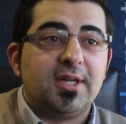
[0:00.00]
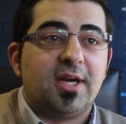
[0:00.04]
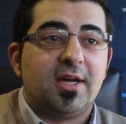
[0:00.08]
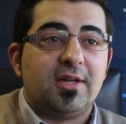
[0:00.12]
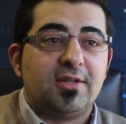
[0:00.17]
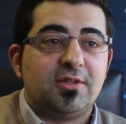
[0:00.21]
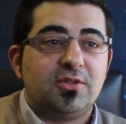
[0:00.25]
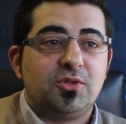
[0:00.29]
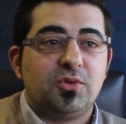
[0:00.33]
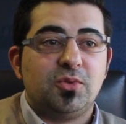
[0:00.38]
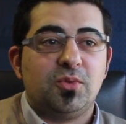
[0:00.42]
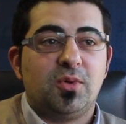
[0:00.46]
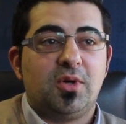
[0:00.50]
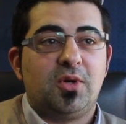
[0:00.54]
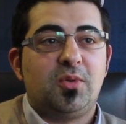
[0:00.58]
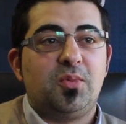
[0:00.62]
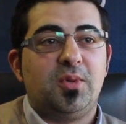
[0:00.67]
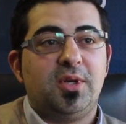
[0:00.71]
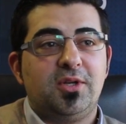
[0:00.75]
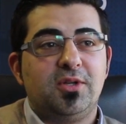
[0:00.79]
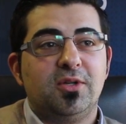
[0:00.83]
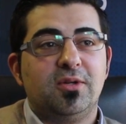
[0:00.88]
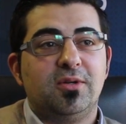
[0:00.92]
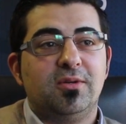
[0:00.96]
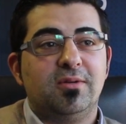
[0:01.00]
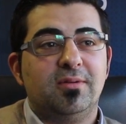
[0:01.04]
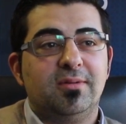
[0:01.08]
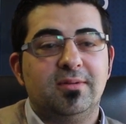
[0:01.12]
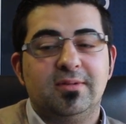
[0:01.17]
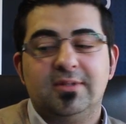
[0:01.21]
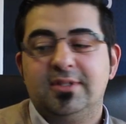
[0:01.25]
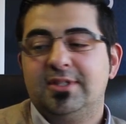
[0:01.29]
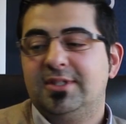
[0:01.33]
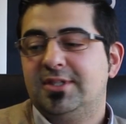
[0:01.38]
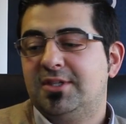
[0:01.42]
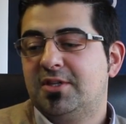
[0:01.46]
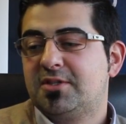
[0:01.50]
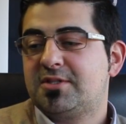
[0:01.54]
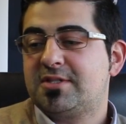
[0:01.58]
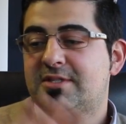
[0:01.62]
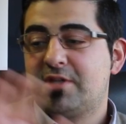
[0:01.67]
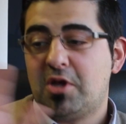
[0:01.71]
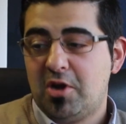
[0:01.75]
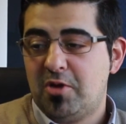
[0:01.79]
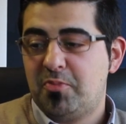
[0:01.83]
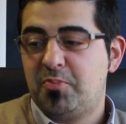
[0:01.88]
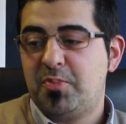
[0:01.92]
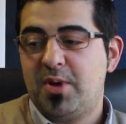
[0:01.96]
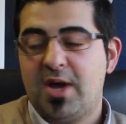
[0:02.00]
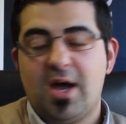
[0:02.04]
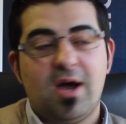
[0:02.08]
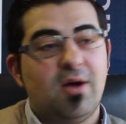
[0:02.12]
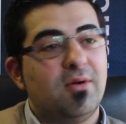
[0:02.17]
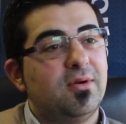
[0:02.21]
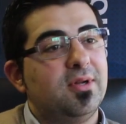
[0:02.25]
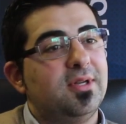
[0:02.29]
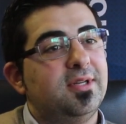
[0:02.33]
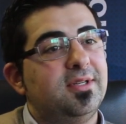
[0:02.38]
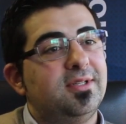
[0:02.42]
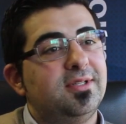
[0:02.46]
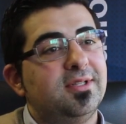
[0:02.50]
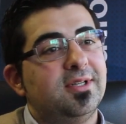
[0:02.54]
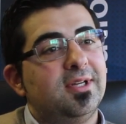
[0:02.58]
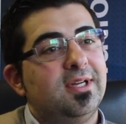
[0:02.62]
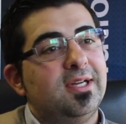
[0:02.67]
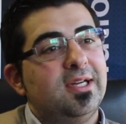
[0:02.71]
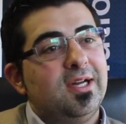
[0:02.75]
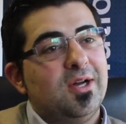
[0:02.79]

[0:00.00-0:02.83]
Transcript: down to what we do, you know, solar-powered,